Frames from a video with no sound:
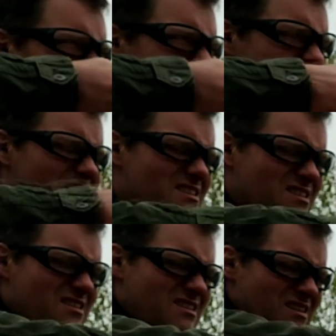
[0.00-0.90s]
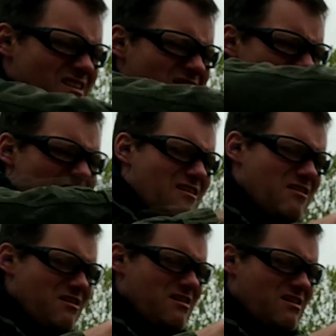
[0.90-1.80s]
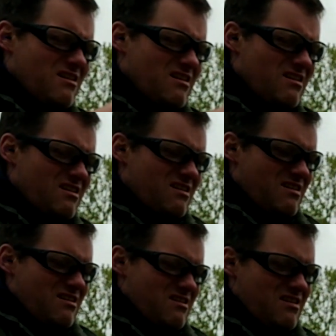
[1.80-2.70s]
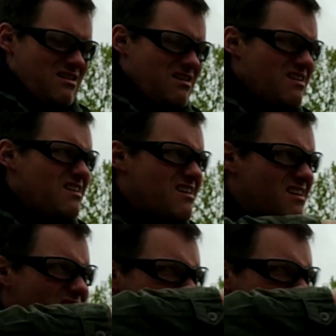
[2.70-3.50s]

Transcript: much antiquated by the time it was adopted.